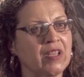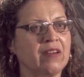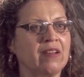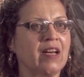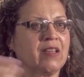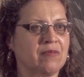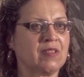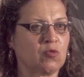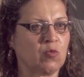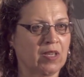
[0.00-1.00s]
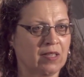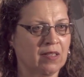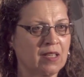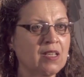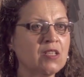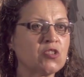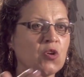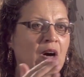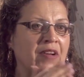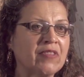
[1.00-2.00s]
their life as well.
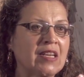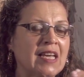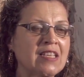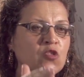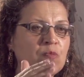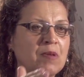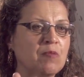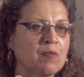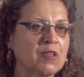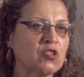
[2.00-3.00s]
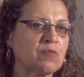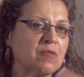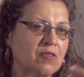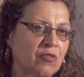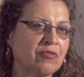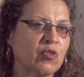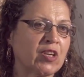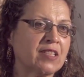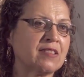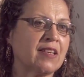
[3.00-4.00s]
So I relate to people because don't
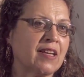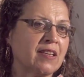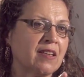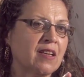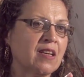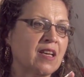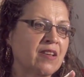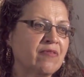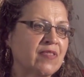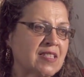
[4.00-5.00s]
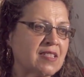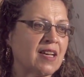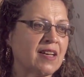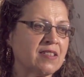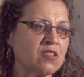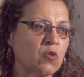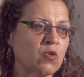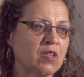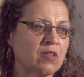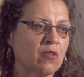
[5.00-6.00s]
forget that I emphasize
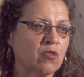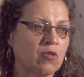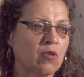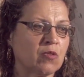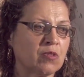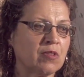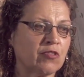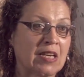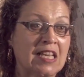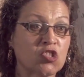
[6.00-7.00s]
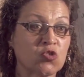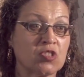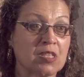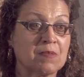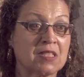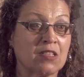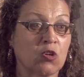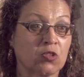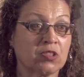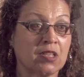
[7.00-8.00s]
on, on, on relationships a
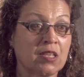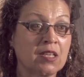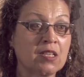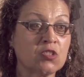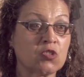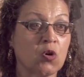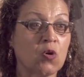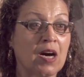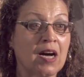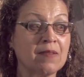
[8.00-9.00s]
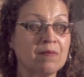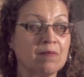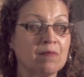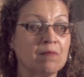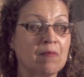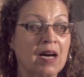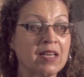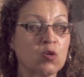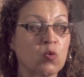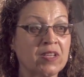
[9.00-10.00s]
lot. So I,
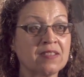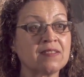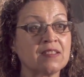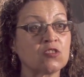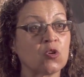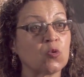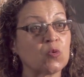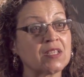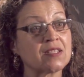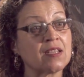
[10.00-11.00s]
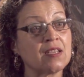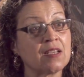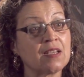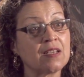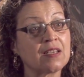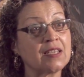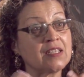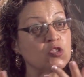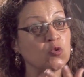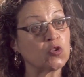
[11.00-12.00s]
my quest is always
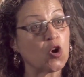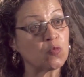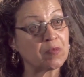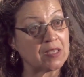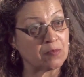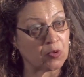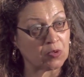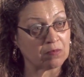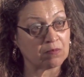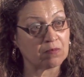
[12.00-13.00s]
getting to know people,